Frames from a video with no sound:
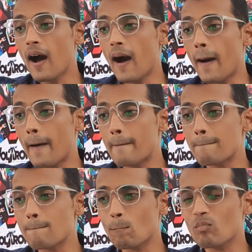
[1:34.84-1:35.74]

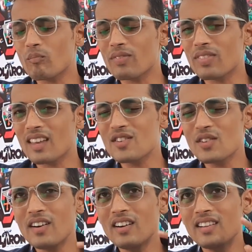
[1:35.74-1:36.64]
Um, so
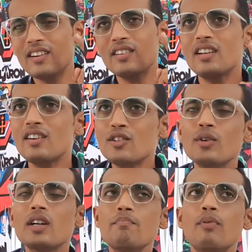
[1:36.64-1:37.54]
there are
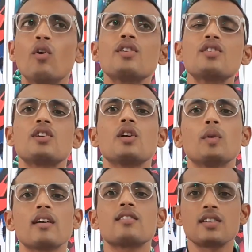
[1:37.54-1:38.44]
two components here
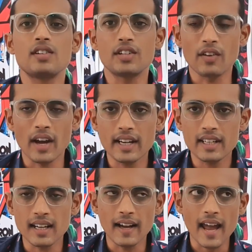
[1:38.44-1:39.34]
with uncertainty,
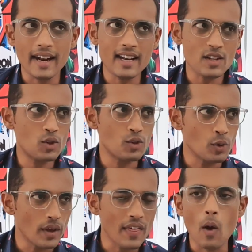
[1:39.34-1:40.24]
right? And it has to do
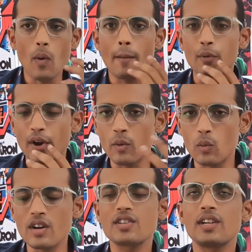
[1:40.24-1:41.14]
with how our brain
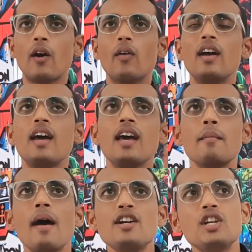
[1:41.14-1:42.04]
works. Now,
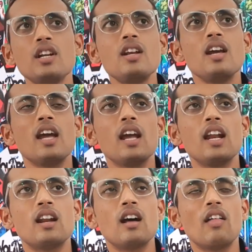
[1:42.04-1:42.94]
imagine
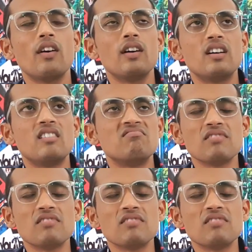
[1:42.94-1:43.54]
in the